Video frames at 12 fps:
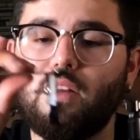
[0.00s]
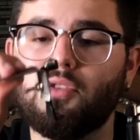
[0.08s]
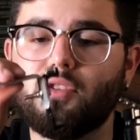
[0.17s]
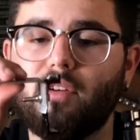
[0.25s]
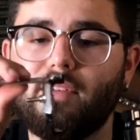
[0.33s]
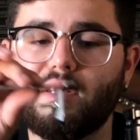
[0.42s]
it'll
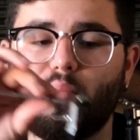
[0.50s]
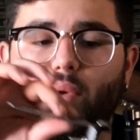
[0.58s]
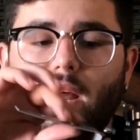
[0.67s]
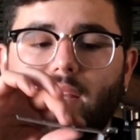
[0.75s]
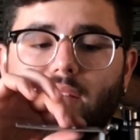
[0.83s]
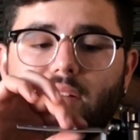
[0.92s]
serve as a
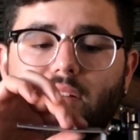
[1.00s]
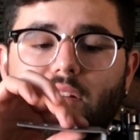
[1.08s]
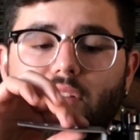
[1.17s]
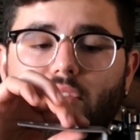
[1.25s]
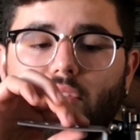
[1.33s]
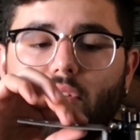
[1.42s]
bracket
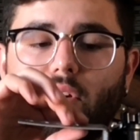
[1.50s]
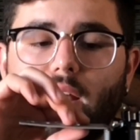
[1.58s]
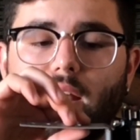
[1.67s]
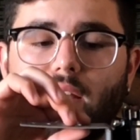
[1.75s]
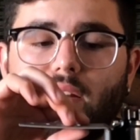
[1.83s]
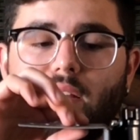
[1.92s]
to go
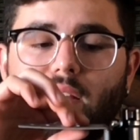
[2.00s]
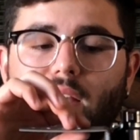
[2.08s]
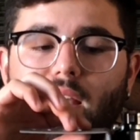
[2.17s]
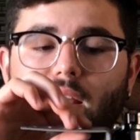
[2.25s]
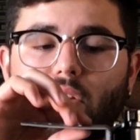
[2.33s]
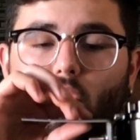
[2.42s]
ahead
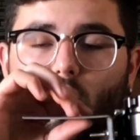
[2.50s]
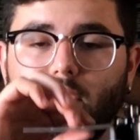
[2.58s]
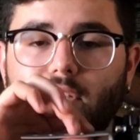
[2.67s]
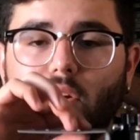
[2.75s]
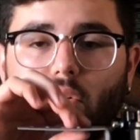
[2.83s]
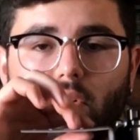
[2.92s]
and hold
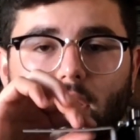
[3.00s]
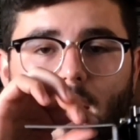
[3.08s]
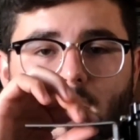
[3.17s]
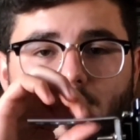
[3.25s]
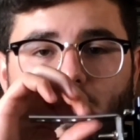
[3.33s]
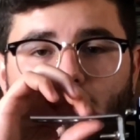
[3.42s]
the oil
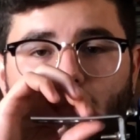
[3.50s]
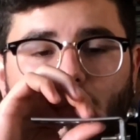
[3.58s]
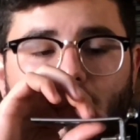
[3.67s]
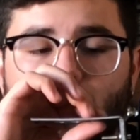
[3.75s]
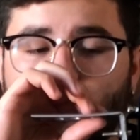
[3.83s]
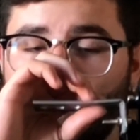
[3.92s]
catch can in
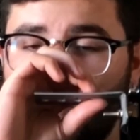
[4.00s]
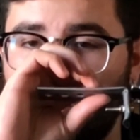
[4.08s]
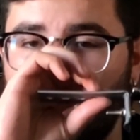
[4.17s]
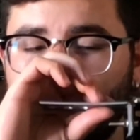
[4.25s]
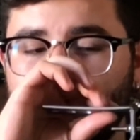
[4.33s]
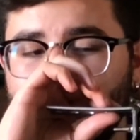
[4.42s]
place
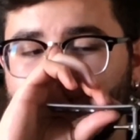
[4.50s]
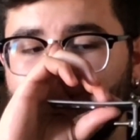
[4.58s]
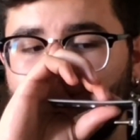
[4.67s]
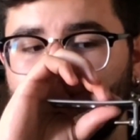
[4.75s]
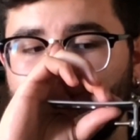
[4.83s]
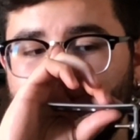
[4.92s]
wherever it is that
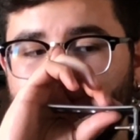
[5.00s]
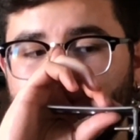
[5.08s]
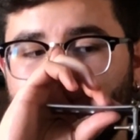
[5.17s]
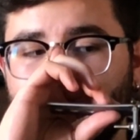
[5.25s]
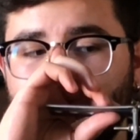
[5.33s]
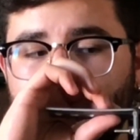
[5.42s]
I'm putting
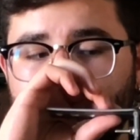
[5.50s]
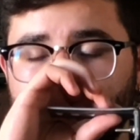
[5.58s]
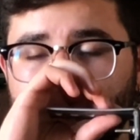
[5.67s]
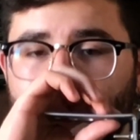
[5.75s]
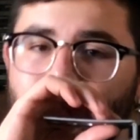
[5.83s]
it in the engine.